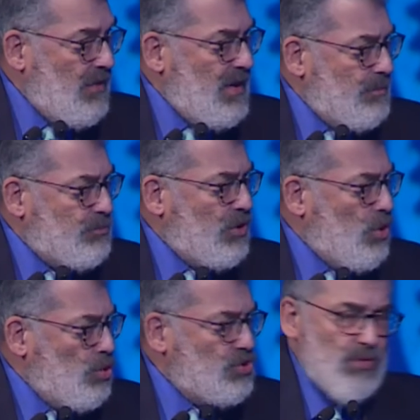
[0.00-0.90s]
of the
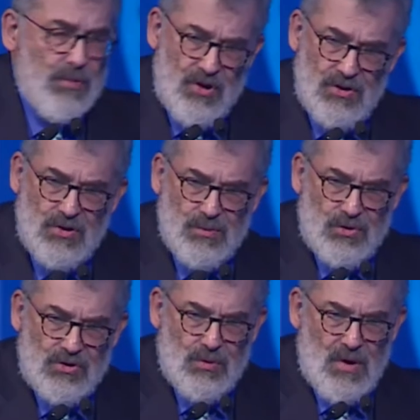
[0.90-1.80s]
precautionary
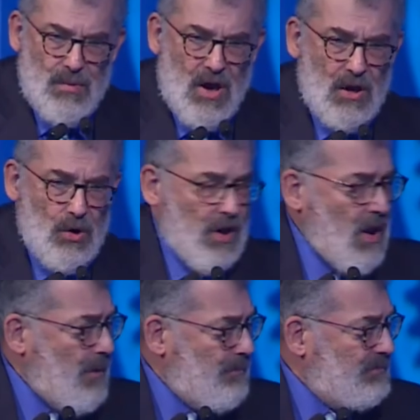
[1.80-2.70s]
principles that we might look at.